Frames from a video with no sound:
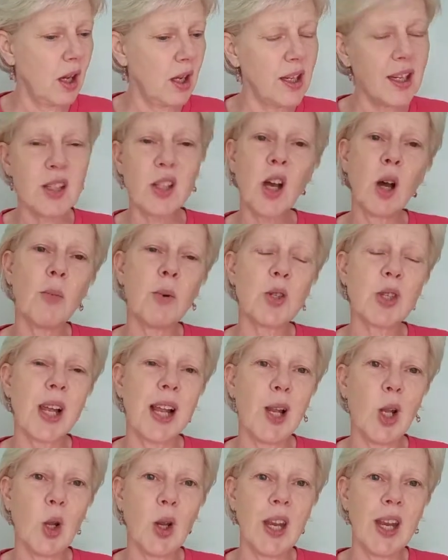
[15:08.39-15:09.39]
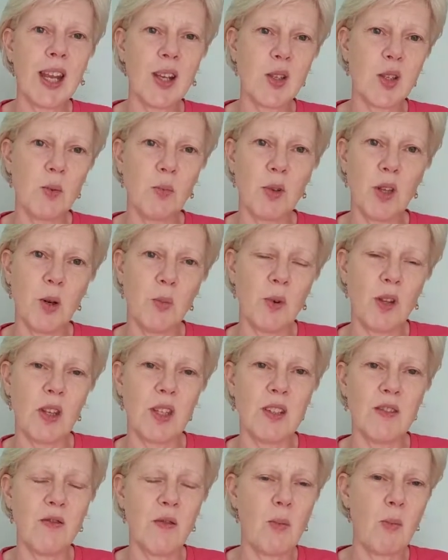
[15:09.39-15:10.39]
And it's almost like looking at something
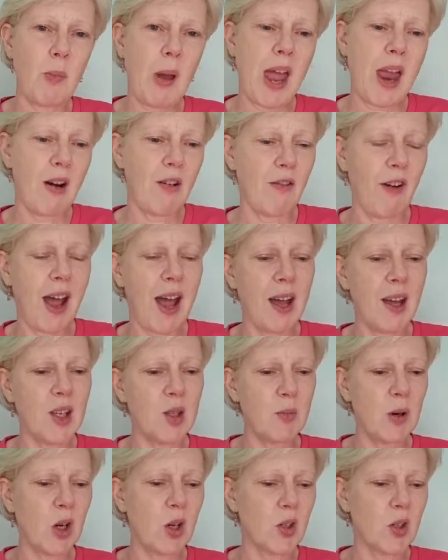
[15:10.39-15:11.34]
with a different pair of eyes,